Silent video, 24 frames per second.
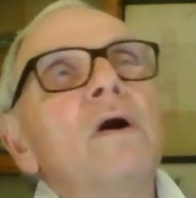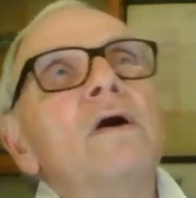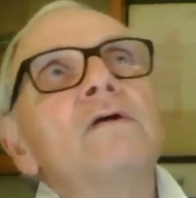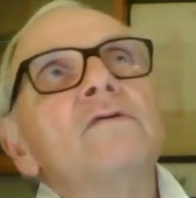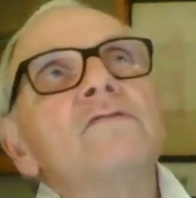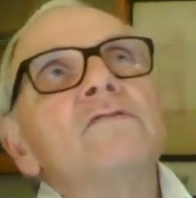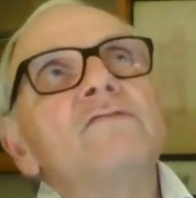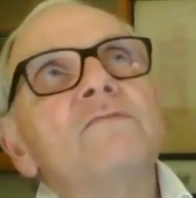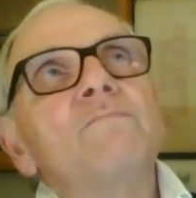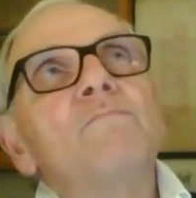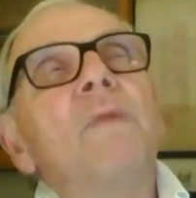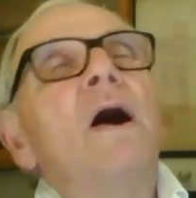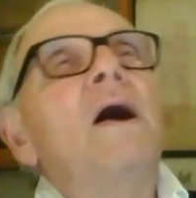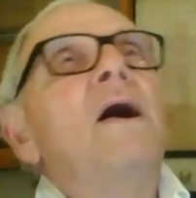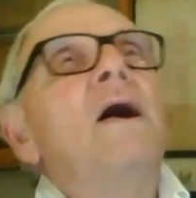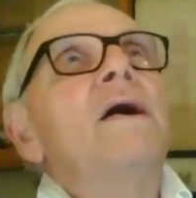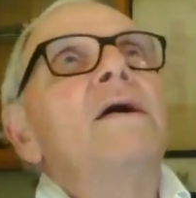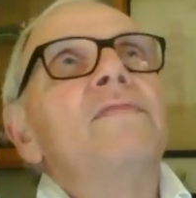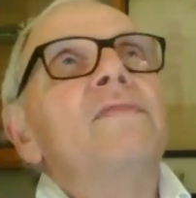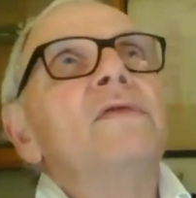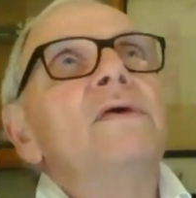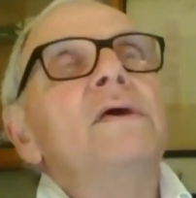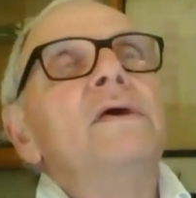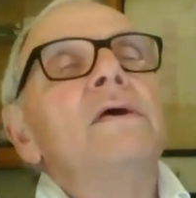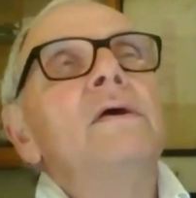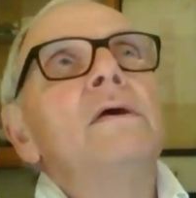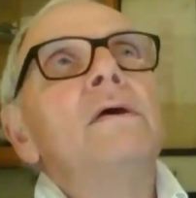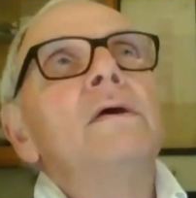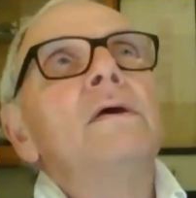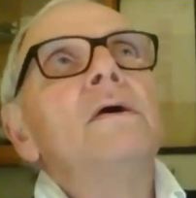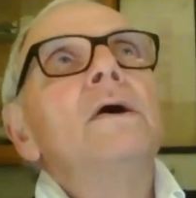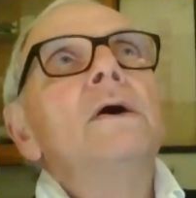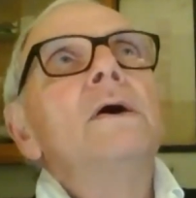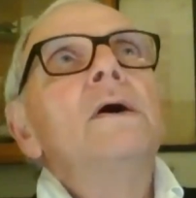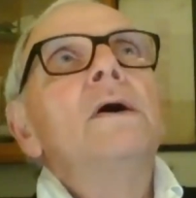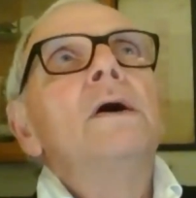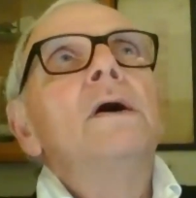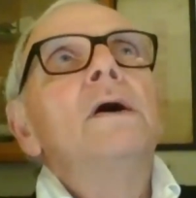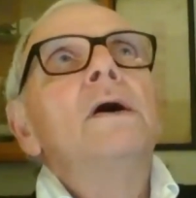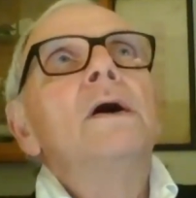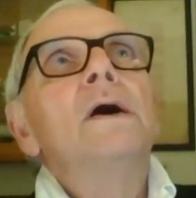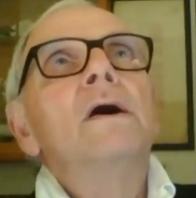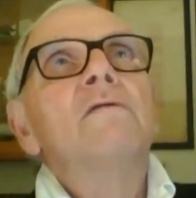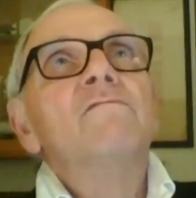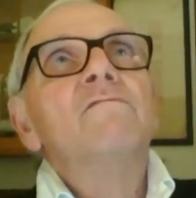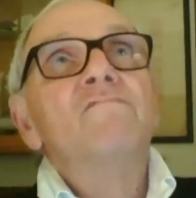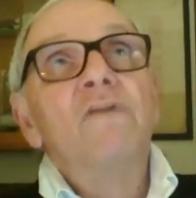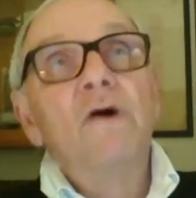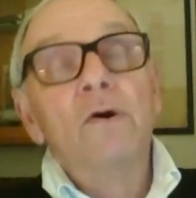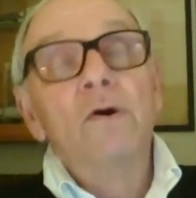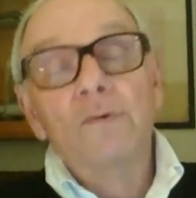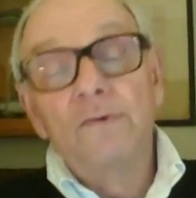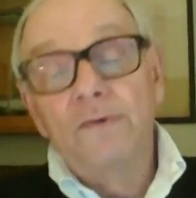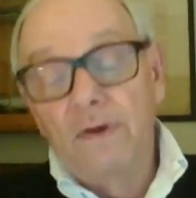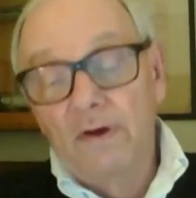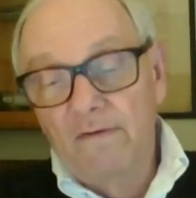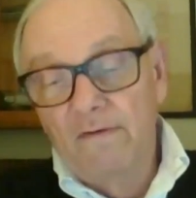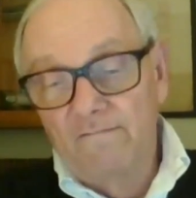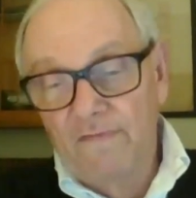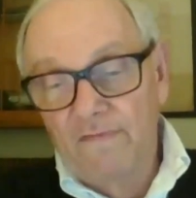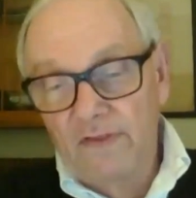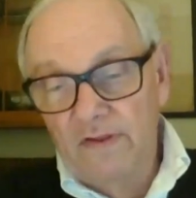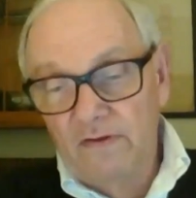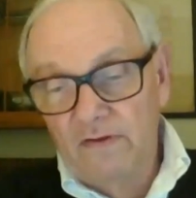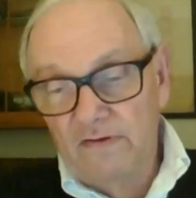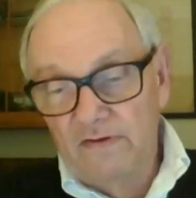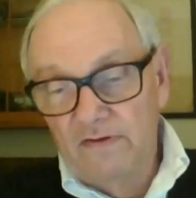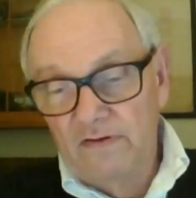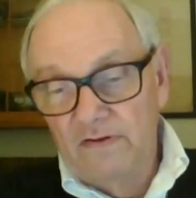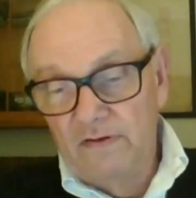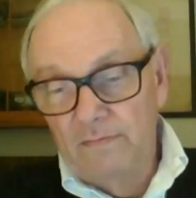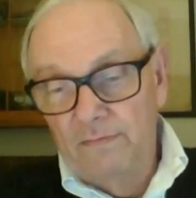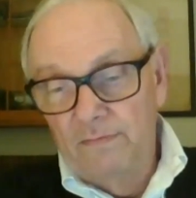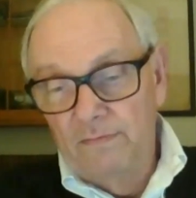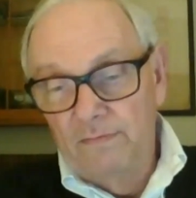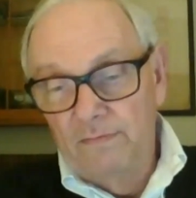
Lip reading: was, by the vote of this